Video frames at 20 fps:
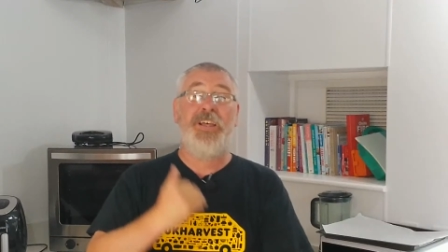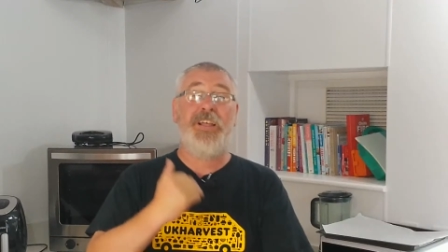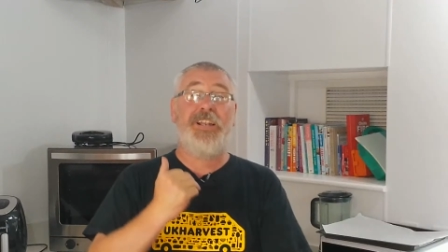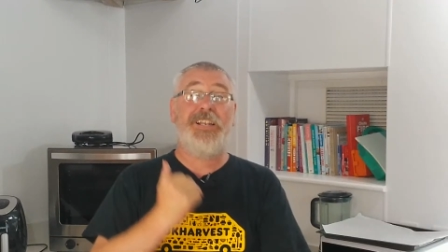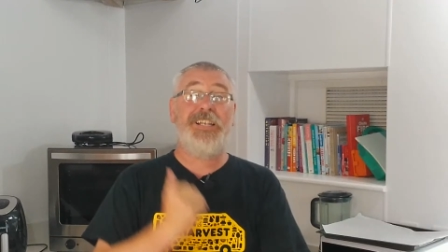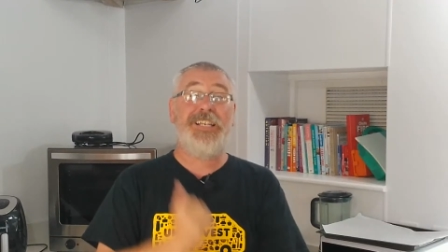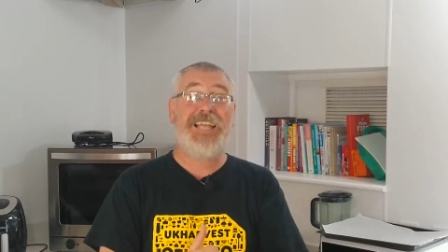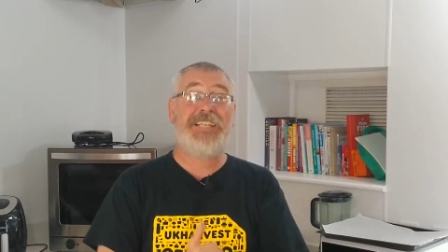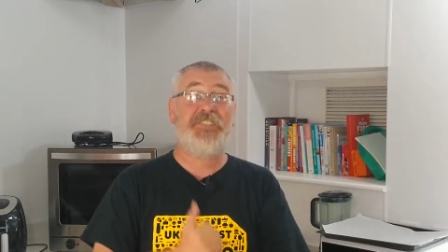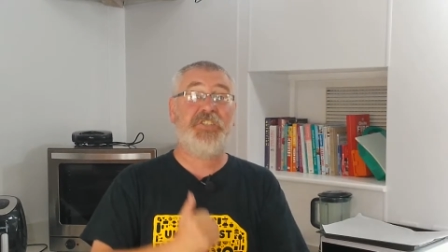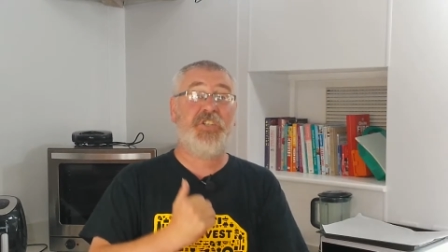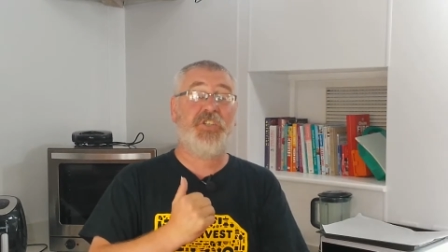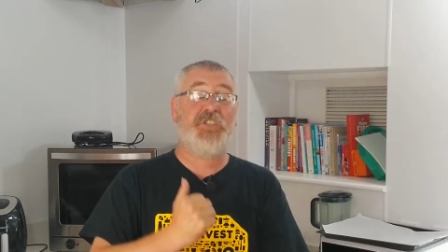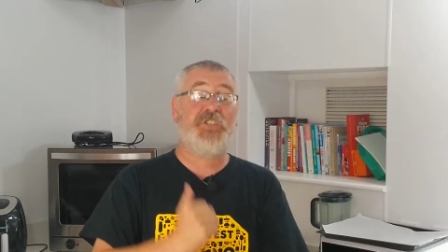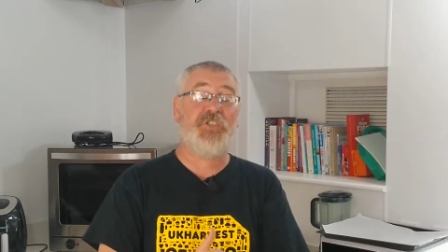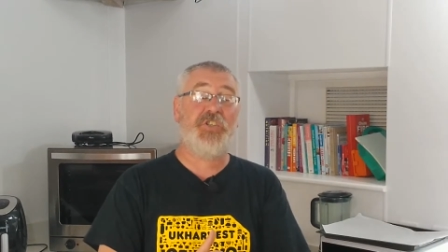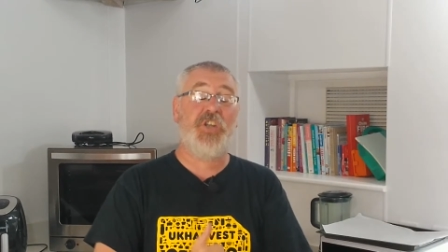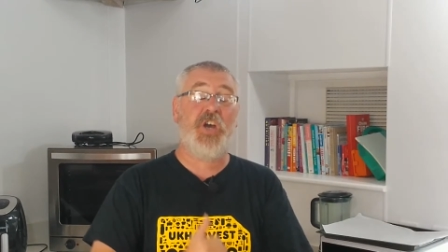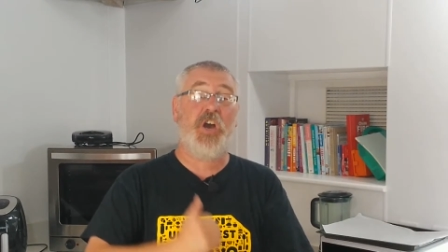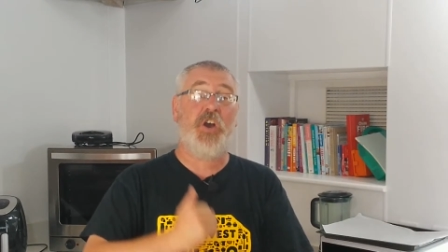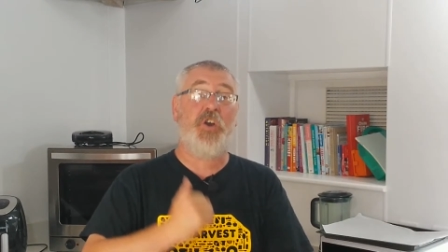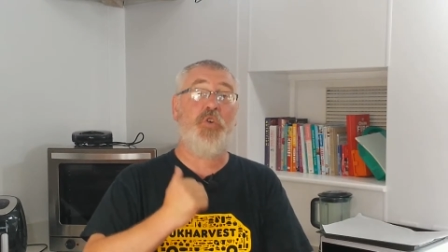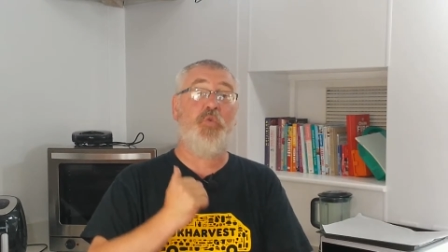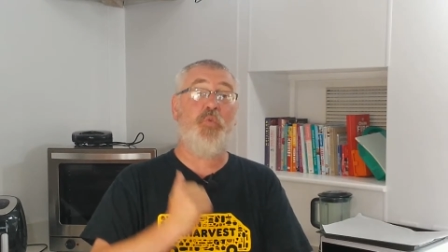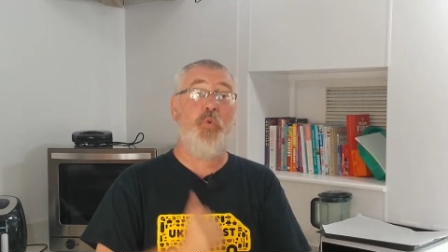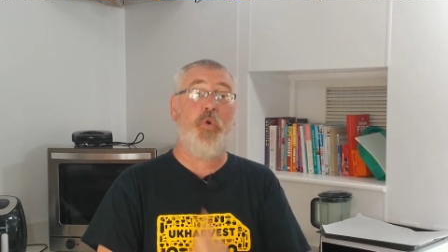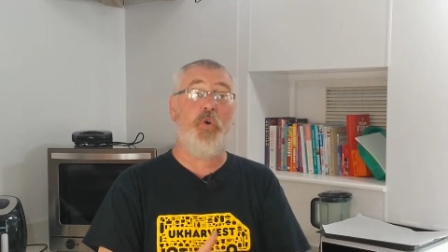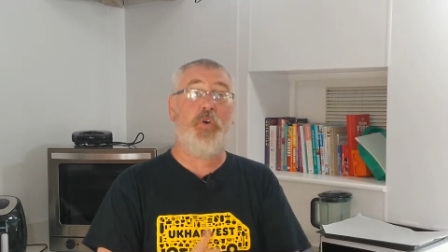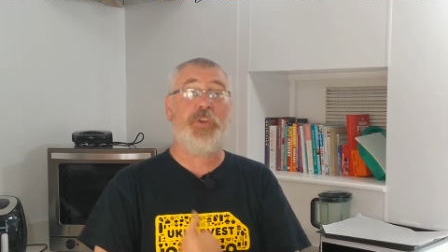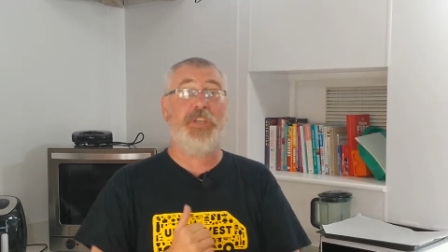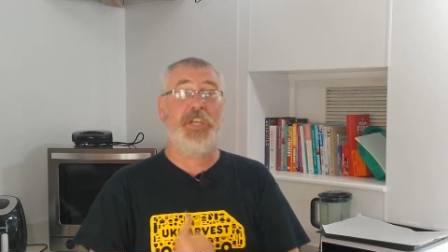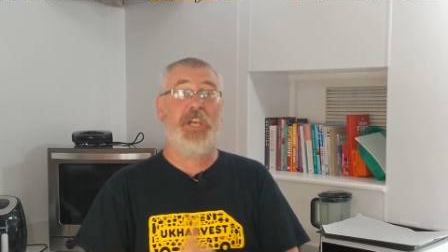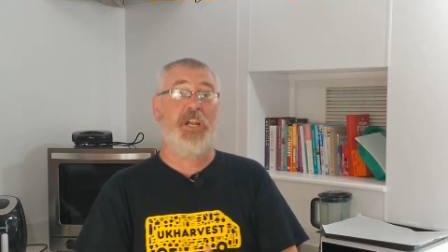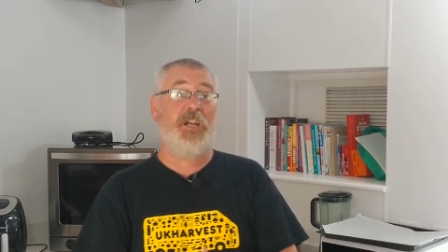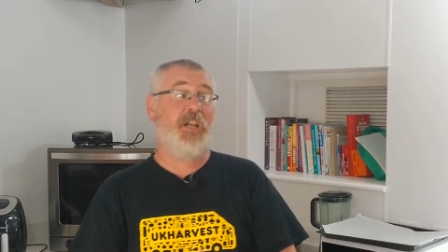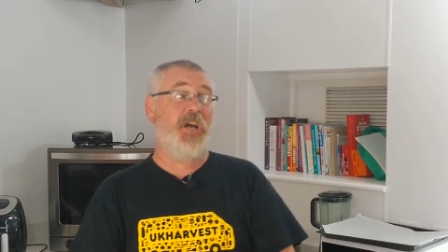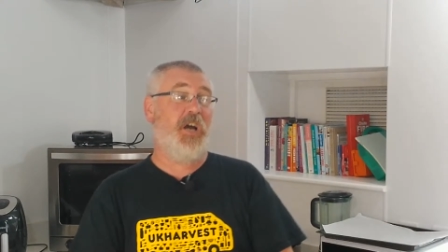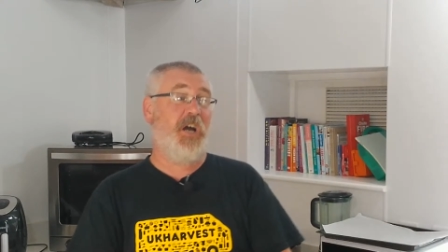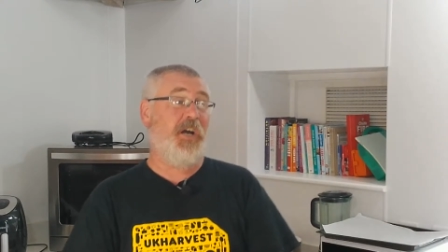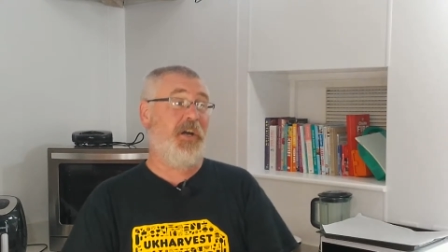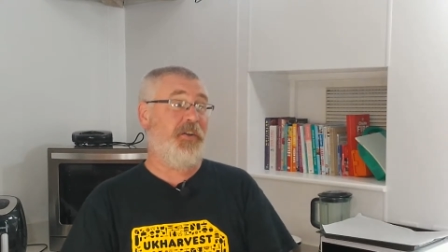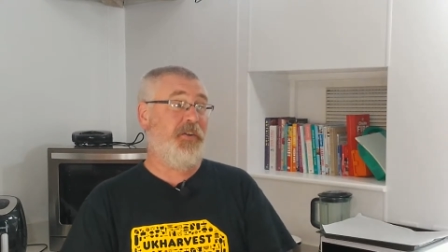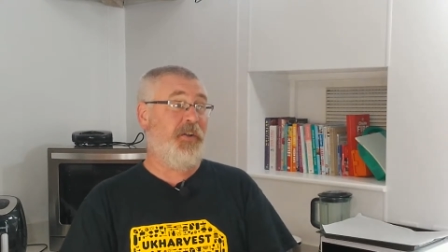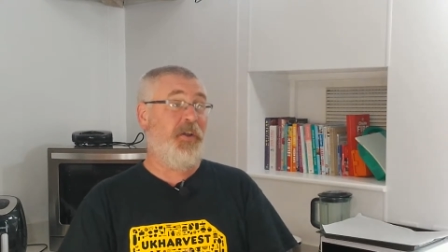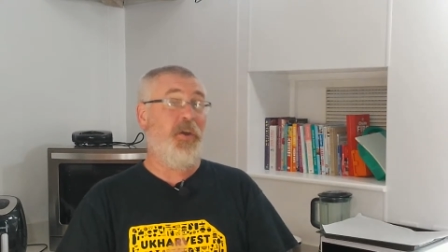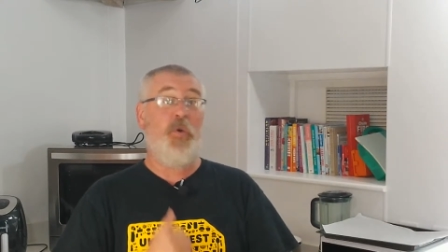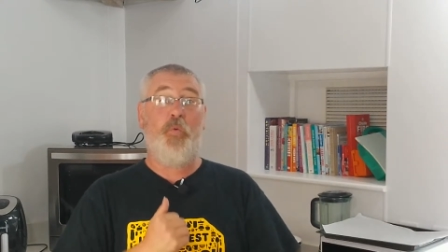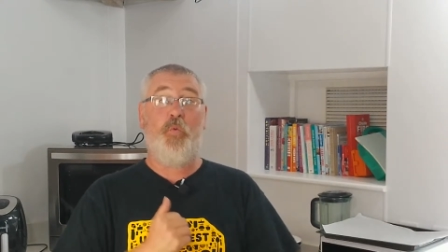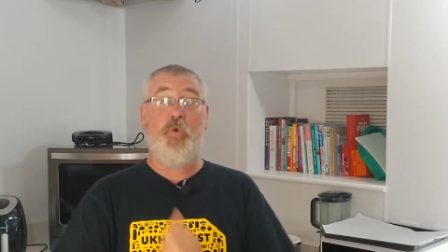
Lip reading: let us know what you learn,